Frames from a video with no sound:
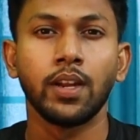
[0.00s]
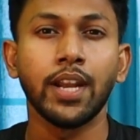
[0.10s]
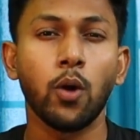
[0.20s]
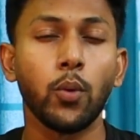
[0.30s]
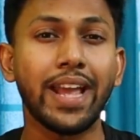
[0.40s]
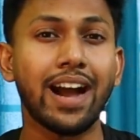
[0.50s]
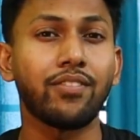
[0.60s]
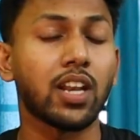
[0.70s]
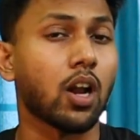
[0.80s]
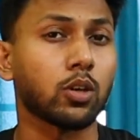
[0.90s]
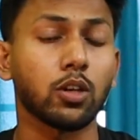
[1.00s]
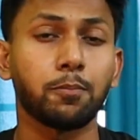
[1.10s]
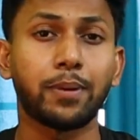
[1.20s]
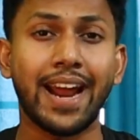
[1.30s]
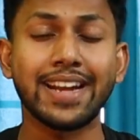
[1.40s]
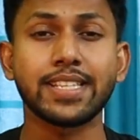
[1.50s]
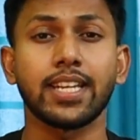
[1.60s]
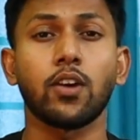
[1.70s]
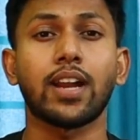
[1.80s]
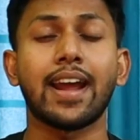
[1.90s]
Now, we have a lot of brands
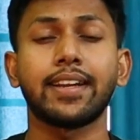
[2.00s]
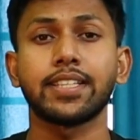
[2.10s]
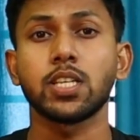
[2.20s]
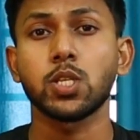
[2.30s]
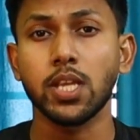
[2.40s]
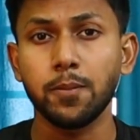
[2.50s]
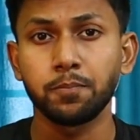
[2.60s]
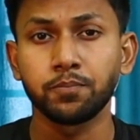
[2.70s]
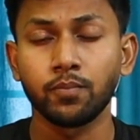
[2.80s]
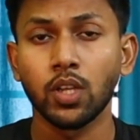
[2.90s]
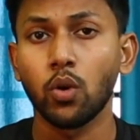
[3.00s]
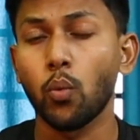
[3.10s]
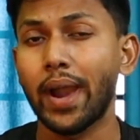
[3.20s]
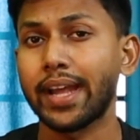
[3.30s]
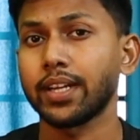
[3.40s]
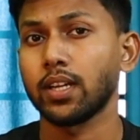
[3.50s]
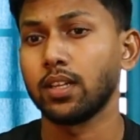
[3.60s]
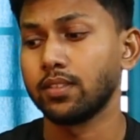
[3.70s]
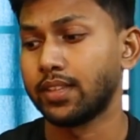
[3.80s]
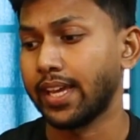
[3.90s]
in our ad agency where
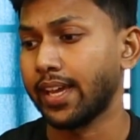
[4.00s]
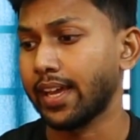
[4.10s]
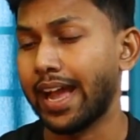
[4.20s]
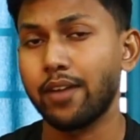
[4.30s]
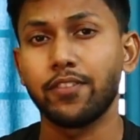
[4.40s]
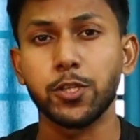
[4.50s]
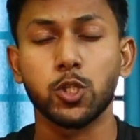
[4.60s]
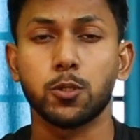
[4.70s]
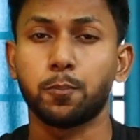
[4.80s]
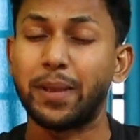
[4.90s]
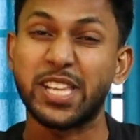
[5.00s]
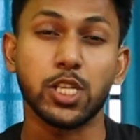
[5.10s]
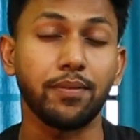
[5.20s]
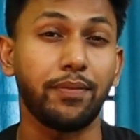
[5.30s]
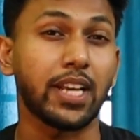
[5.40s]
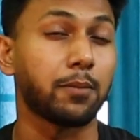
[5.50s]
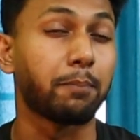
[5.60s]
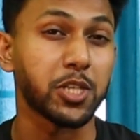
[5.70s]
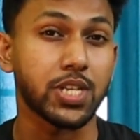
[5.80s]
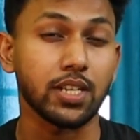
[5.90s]
they have a specific
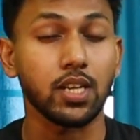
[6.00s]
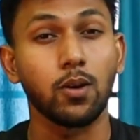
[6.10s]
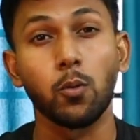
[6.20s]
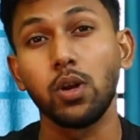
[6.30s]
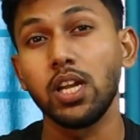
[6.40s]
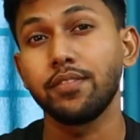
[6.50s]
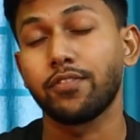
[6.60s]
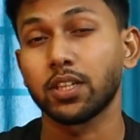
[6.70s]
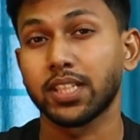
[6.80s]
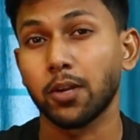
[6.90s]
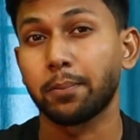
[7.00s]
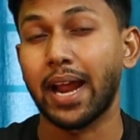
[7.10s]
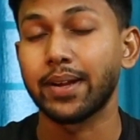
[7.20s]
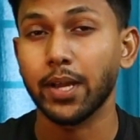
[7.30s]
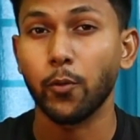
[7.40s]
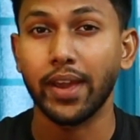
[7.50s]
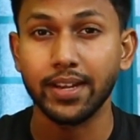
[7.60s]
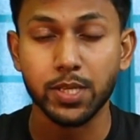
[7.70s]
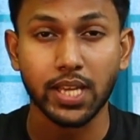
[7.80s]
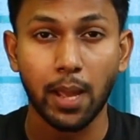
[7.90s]
budget only for their brand
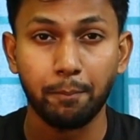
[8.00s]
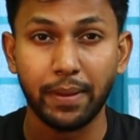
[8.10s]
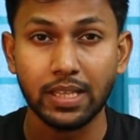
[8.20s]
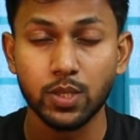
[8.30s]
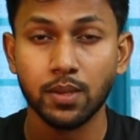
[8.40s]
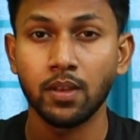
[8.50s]
awareness campaigns.